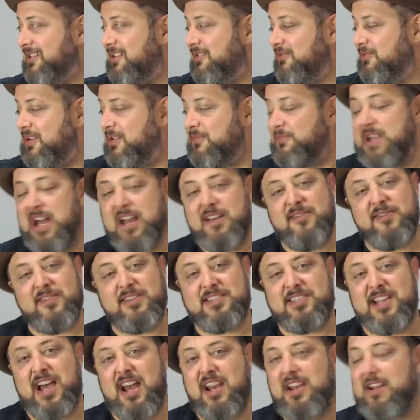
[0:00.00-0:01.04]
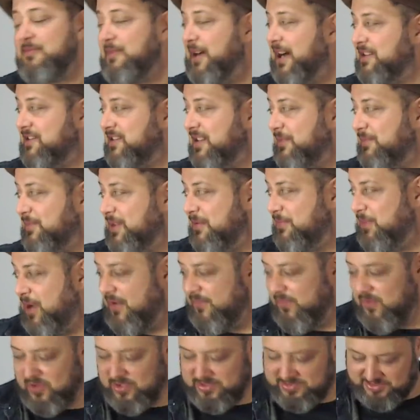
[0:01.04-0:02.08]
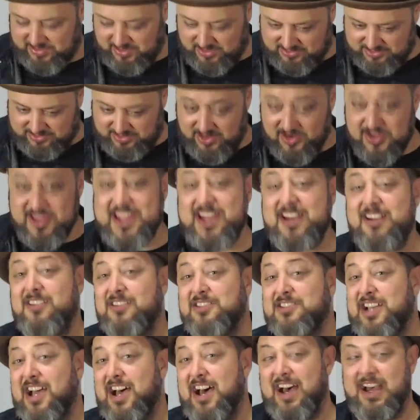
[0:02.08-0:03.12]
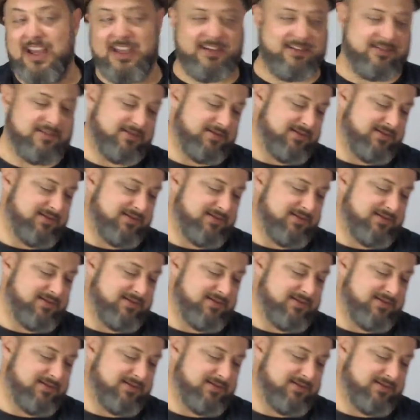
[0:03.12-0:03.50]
When I'm kind of excited about something, my voice starts low and then it goes high.